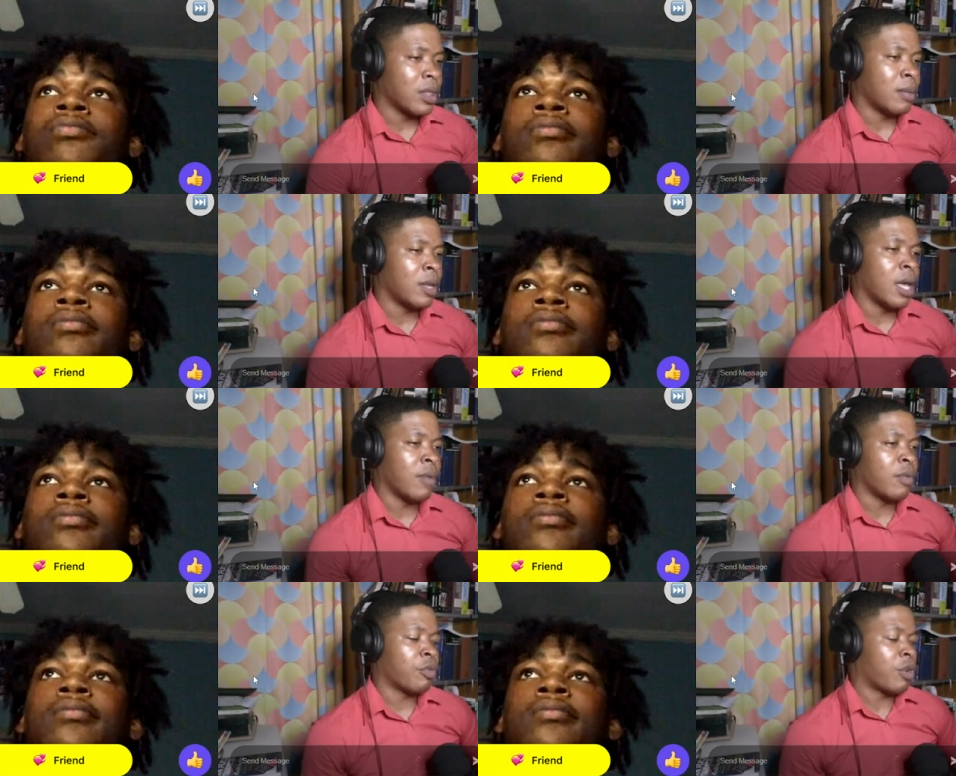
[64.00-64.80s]
Speaker 1: him in
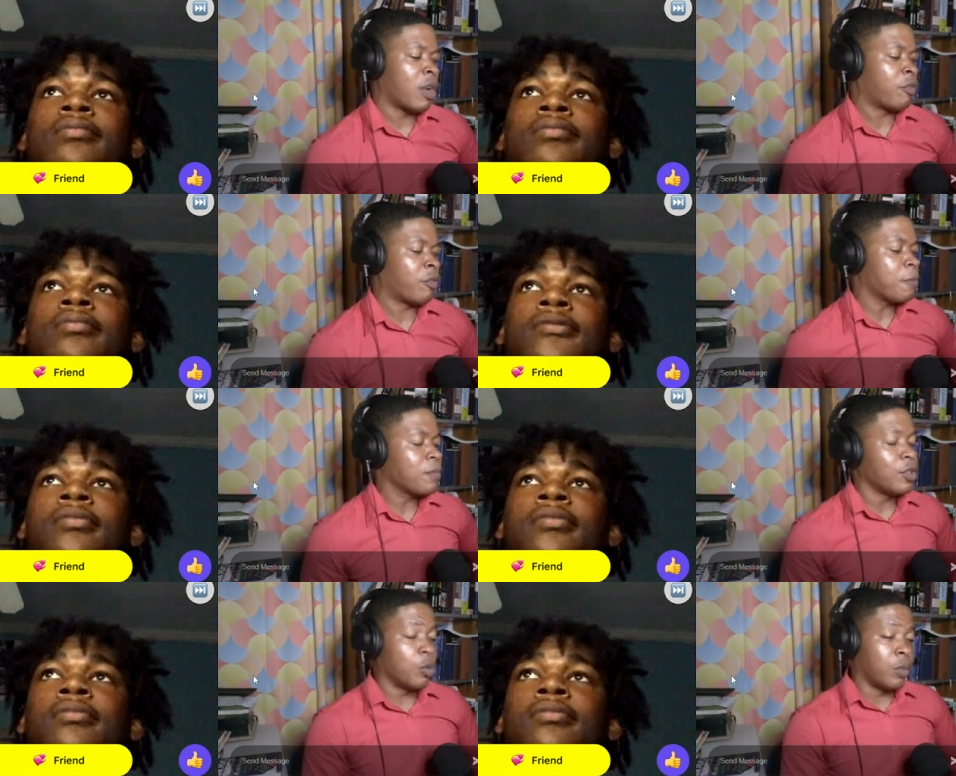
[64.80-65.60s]
heaven forever.
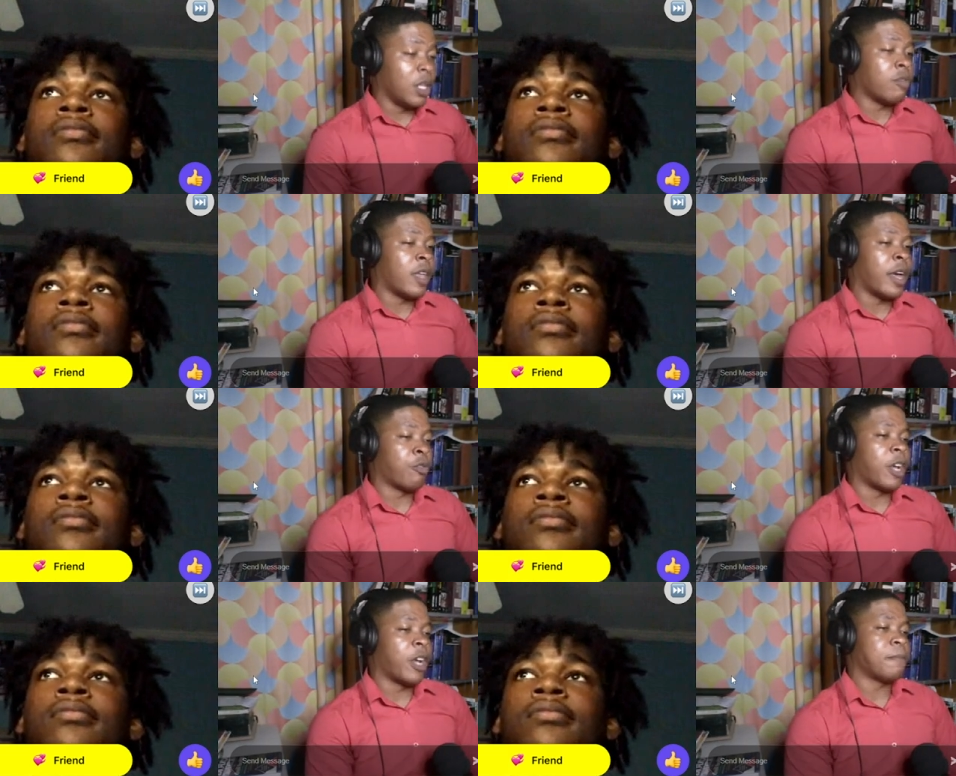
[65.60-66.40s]
You believe that,
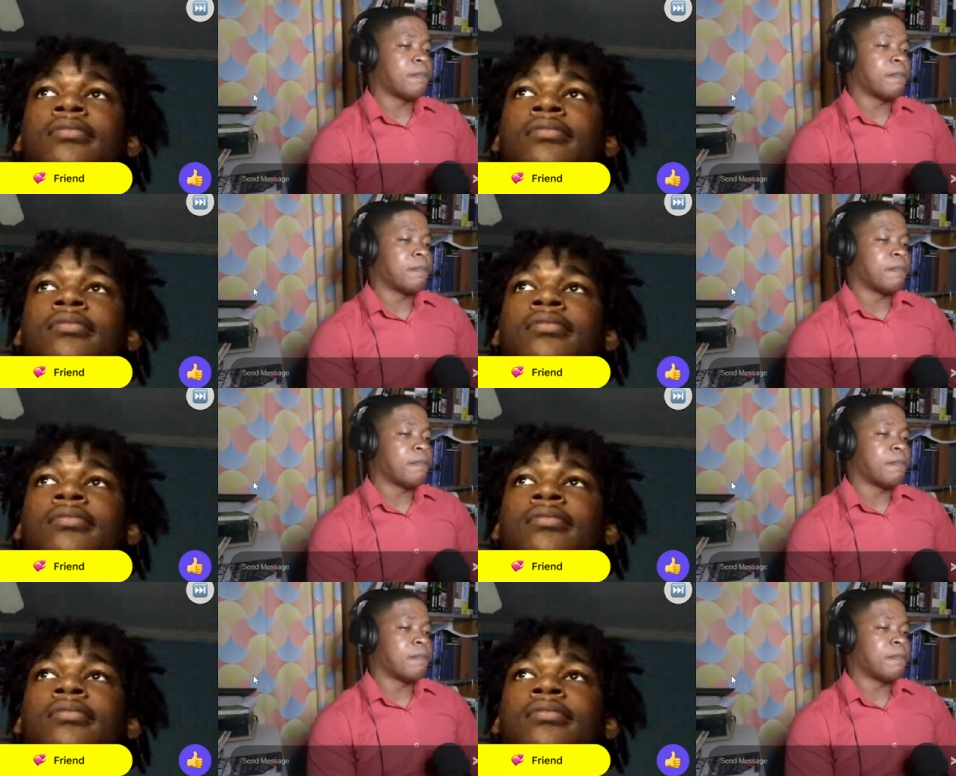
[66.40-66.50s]
right?